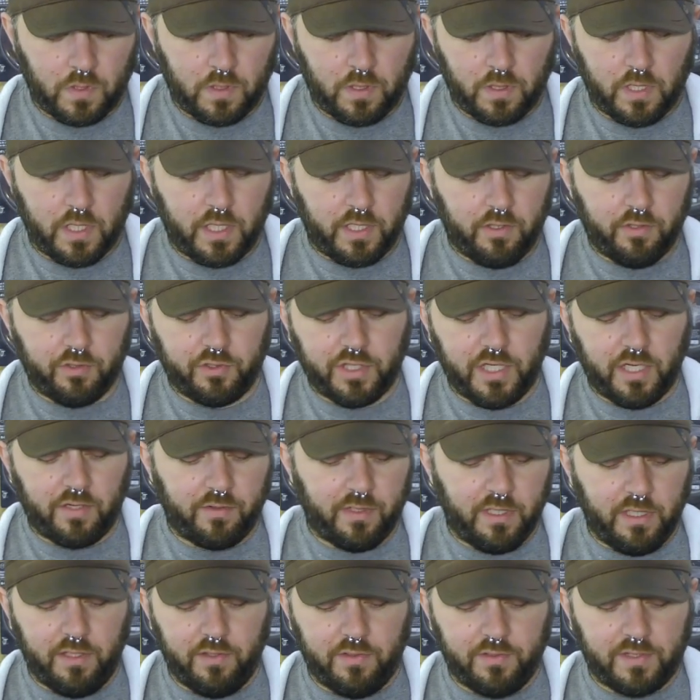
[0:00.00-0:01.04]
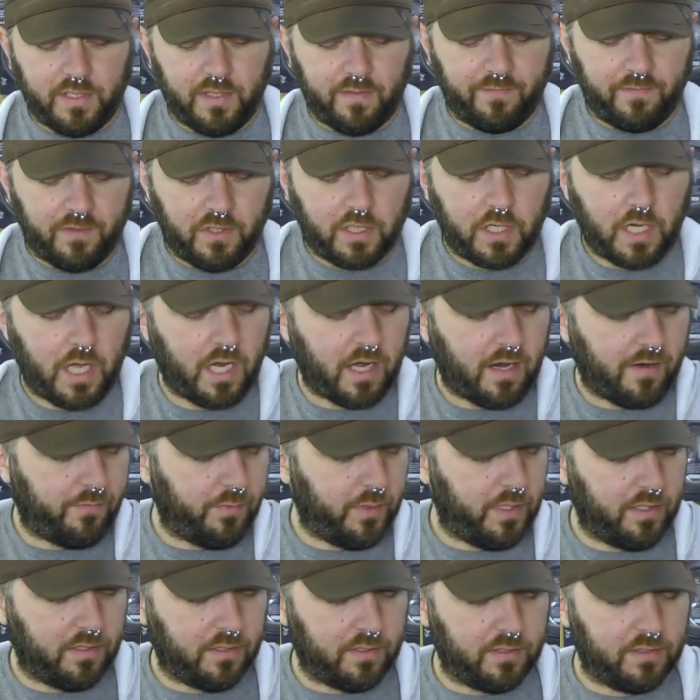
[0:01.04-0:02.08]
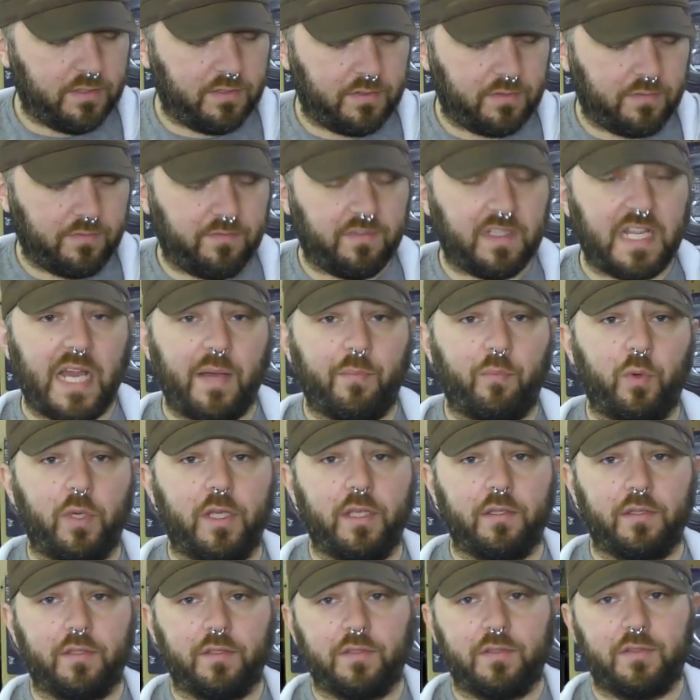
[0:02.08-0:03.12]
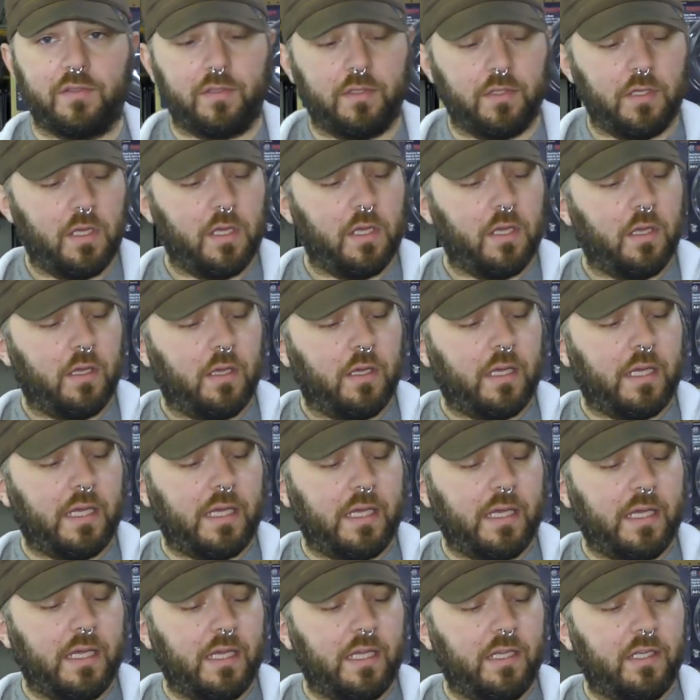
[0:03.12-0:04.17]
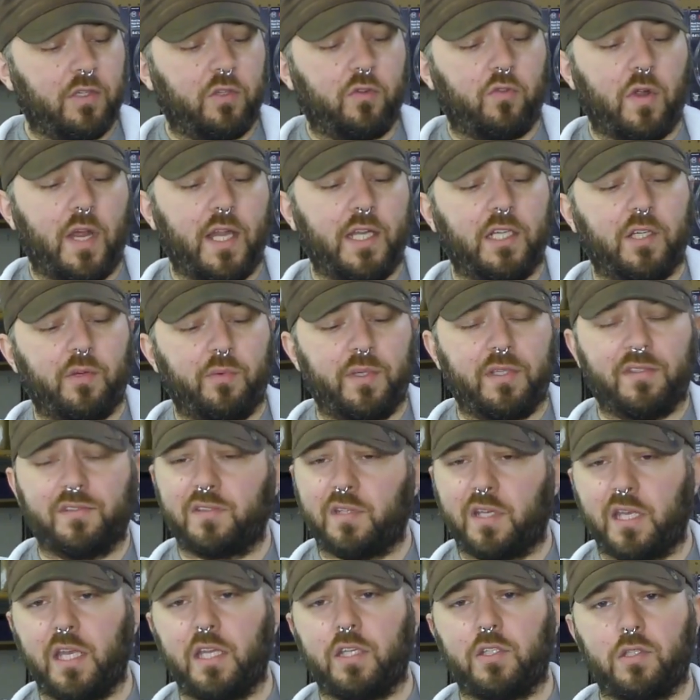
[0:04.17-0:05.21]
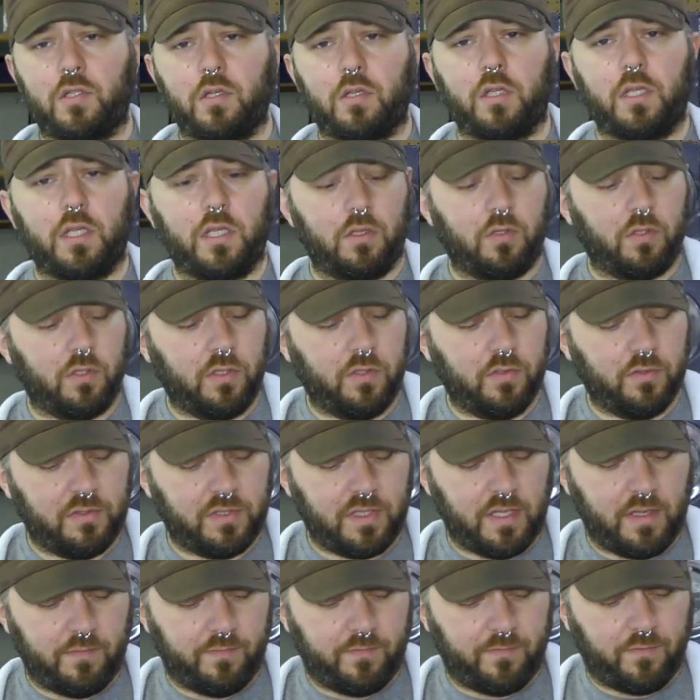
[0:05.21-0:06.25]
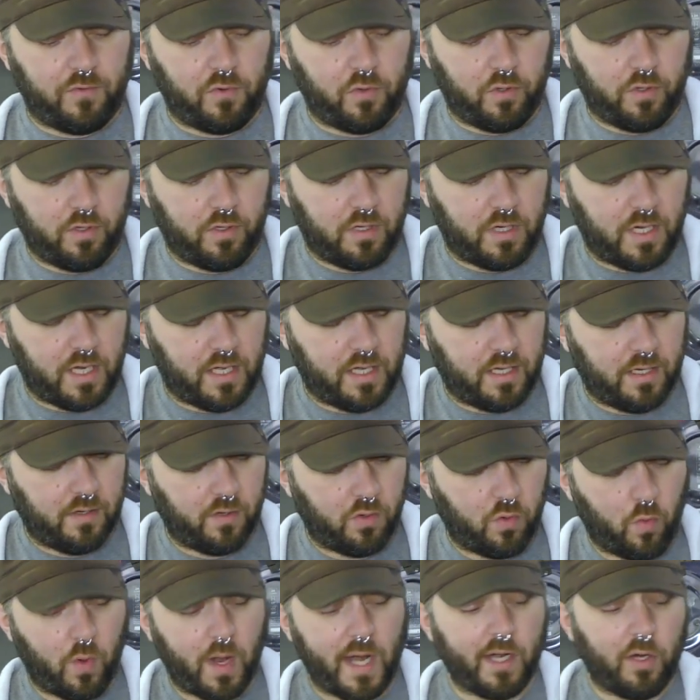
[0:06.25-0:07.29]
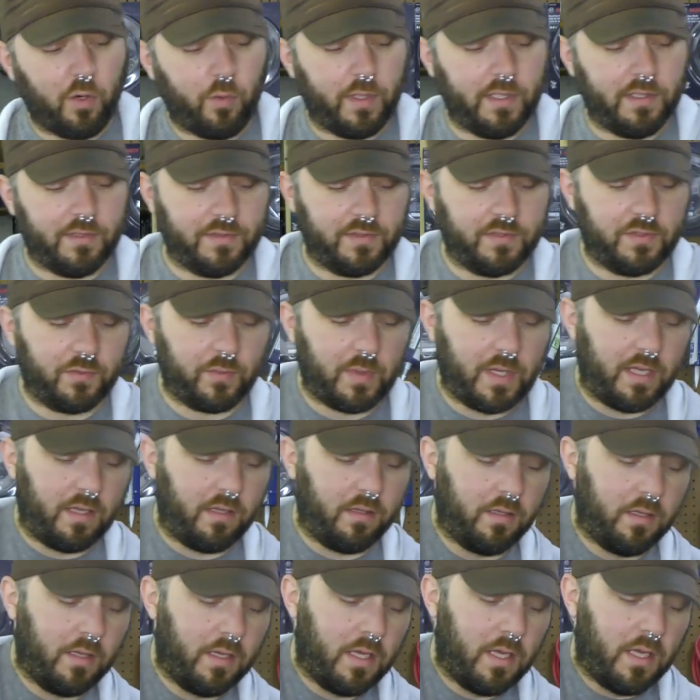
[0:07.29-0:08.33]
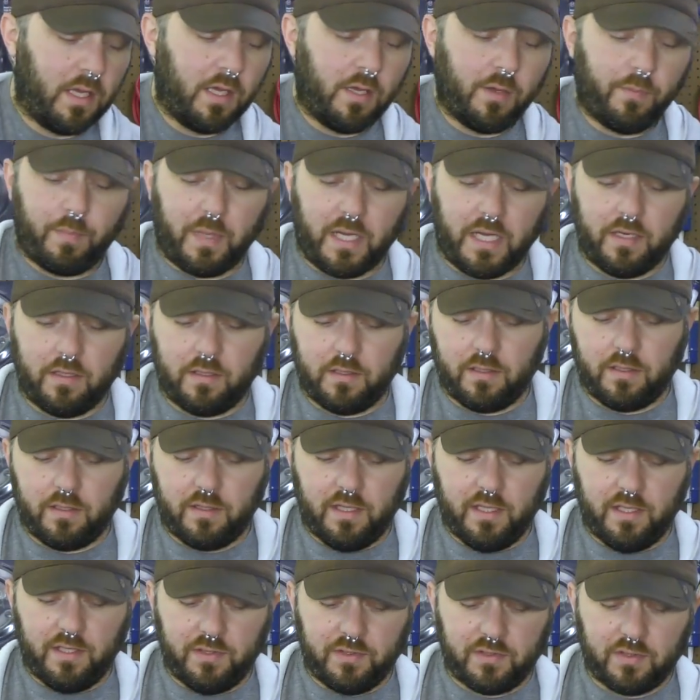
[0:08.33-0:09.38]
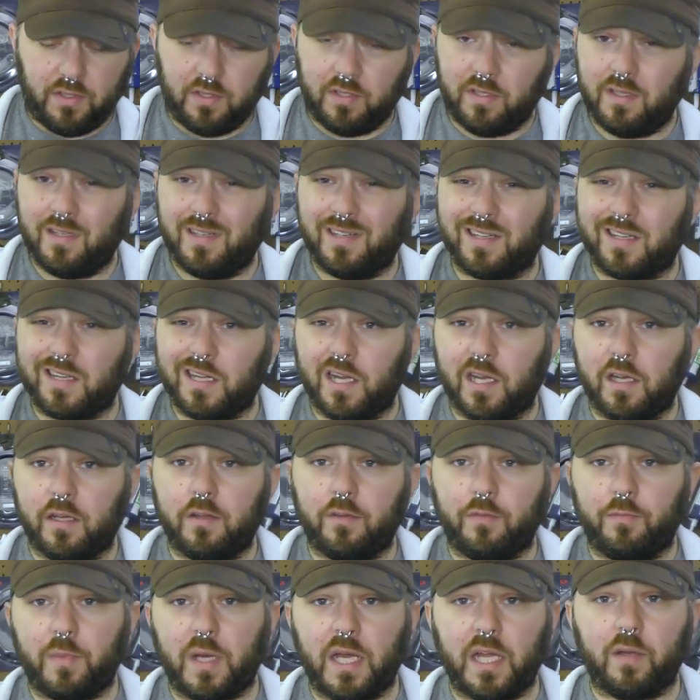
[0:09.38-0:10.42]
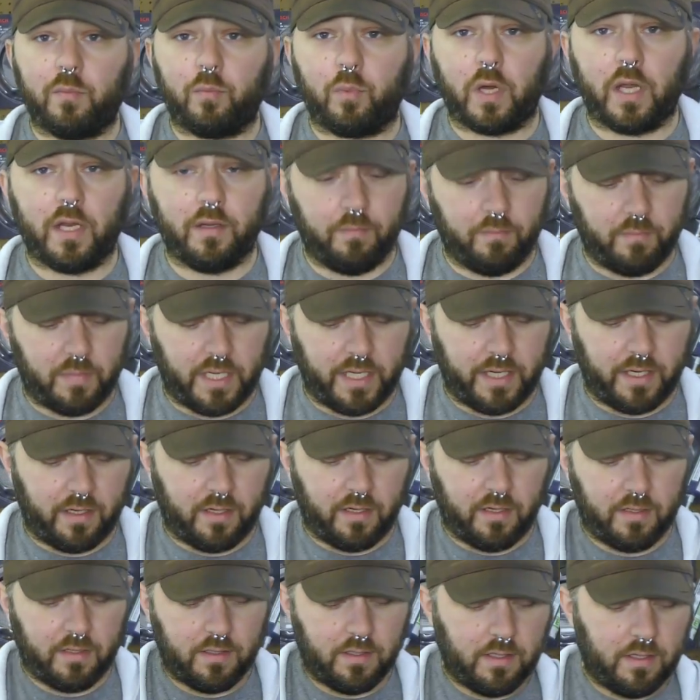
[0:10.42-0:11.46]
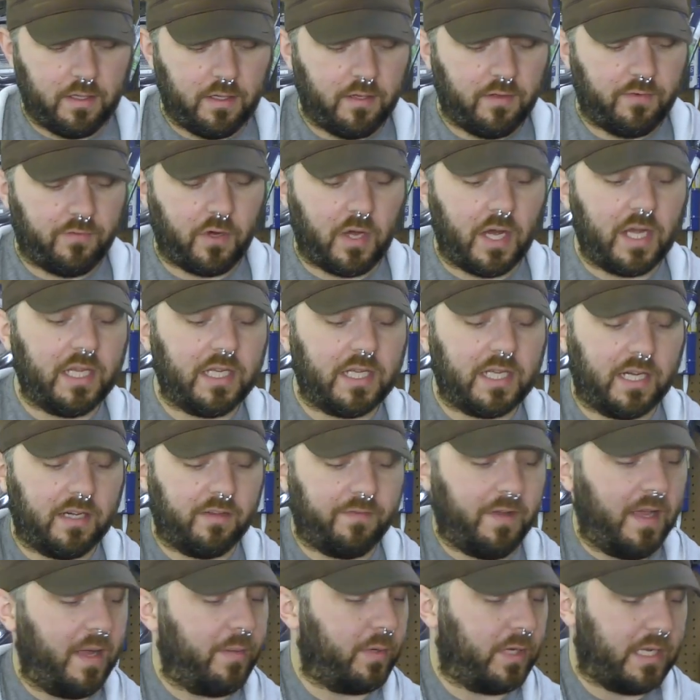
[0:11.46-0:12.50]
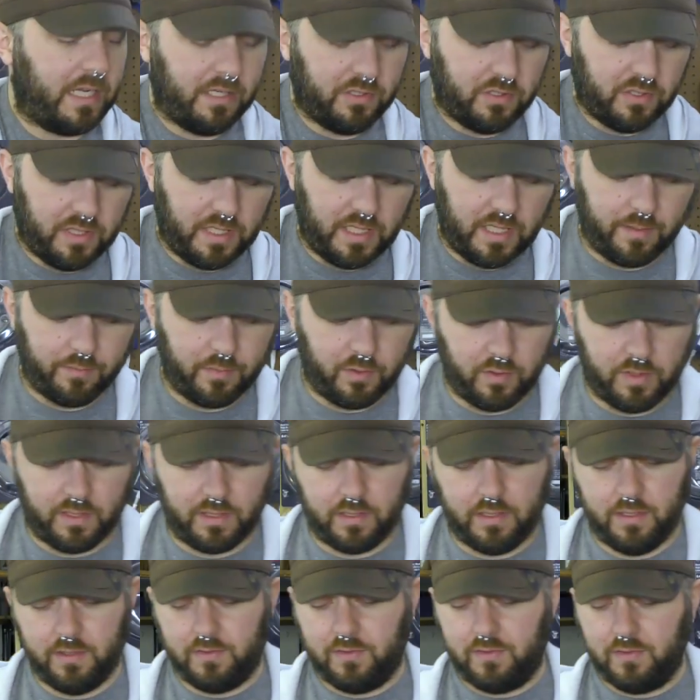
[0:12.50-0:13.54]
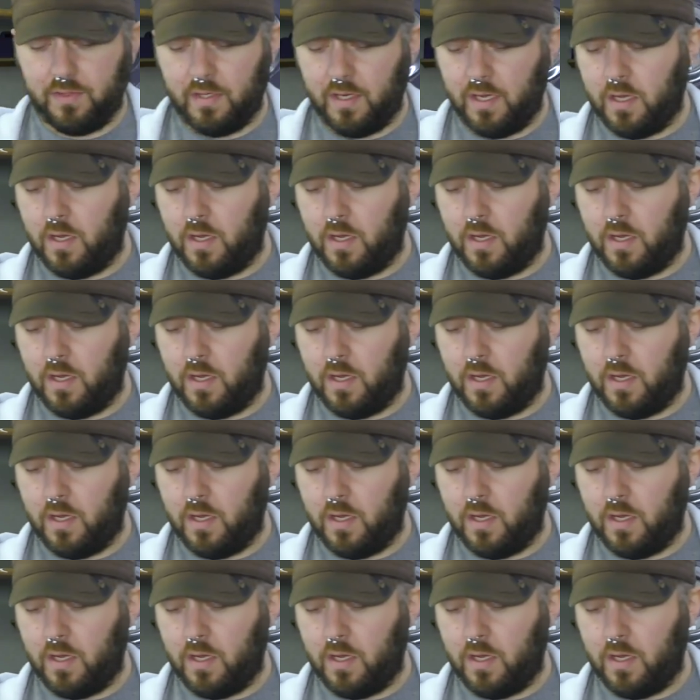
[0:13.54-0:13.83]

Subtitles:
And you'll generally use them for cutoff wheels, flap wheels, and grinding wheels. Occasionally you'll use them for wire wheels as well. But these are kind of my bread and butter for any kind of fabrication that I'm doing. These,